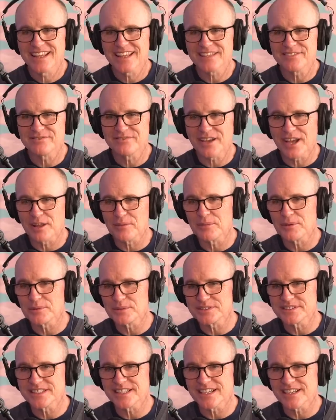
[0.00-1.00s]
And Velma
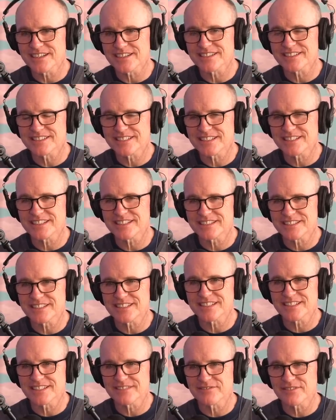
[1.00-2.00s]
was there. She
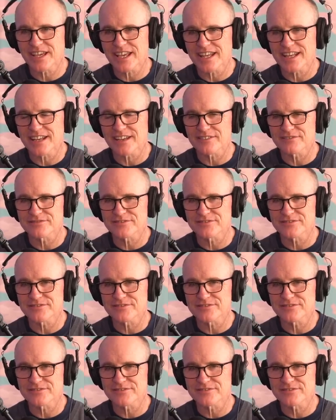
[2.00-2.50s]
had the van out